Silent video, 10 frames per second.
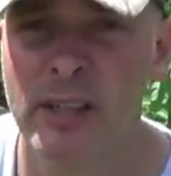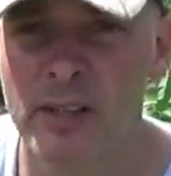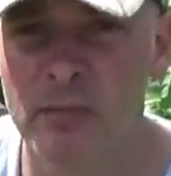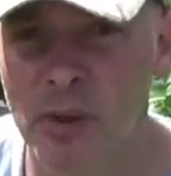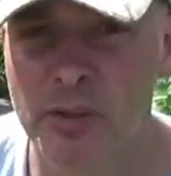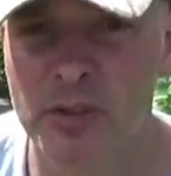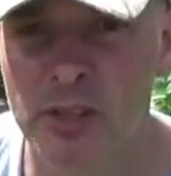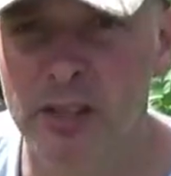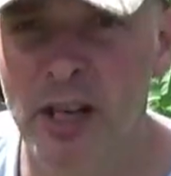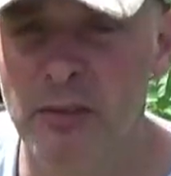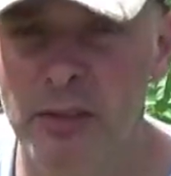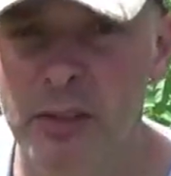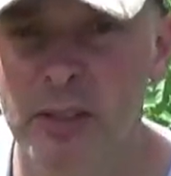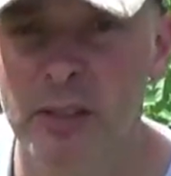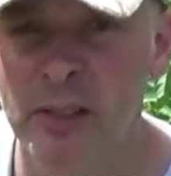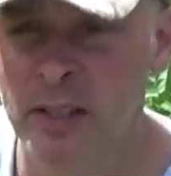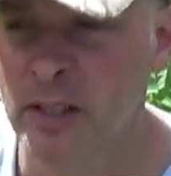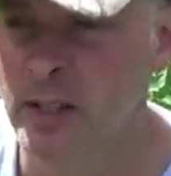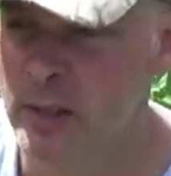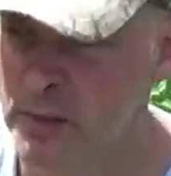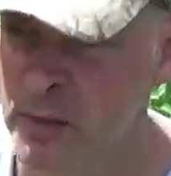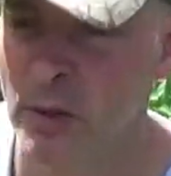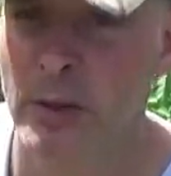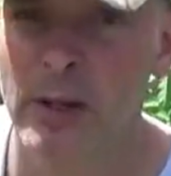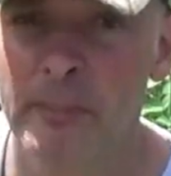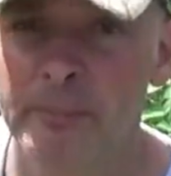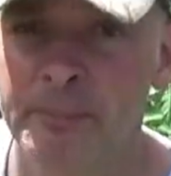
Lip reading: is mulched and covered. So